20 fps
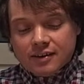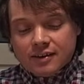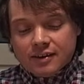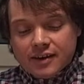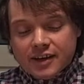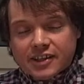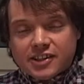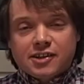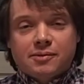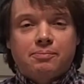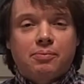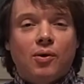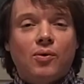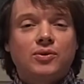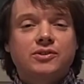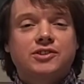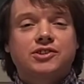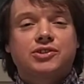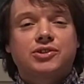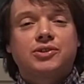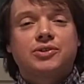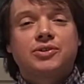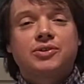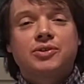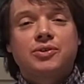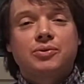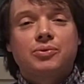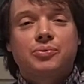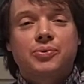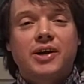it's important to
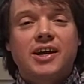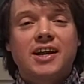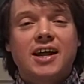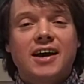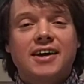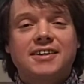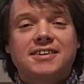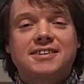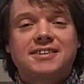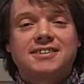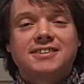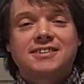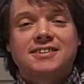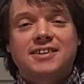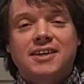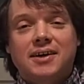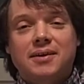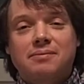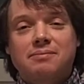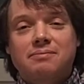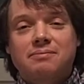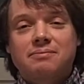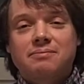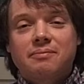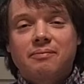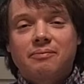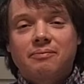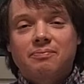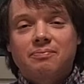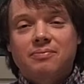realize that
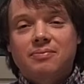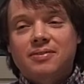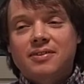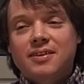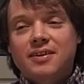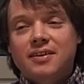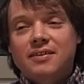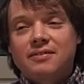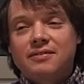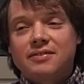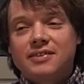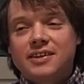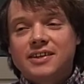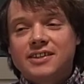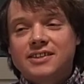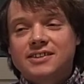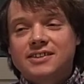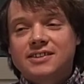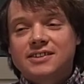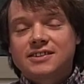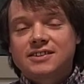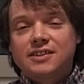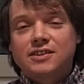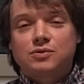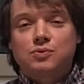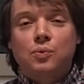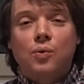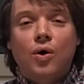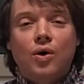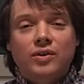
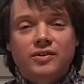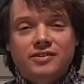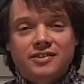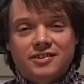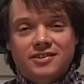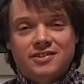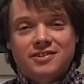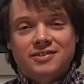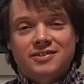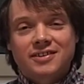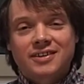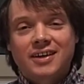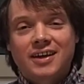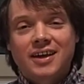these wants,